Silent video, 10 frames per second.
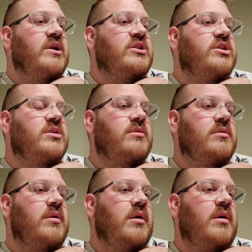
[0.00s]

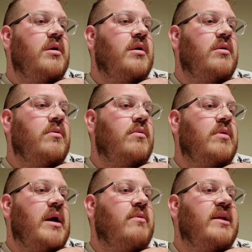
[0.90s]
which
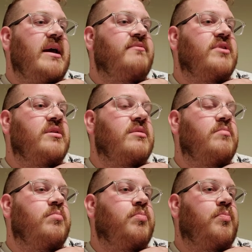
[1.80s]
I would have
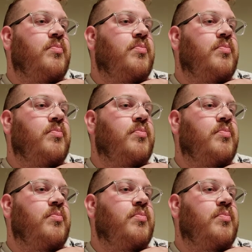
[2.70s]
to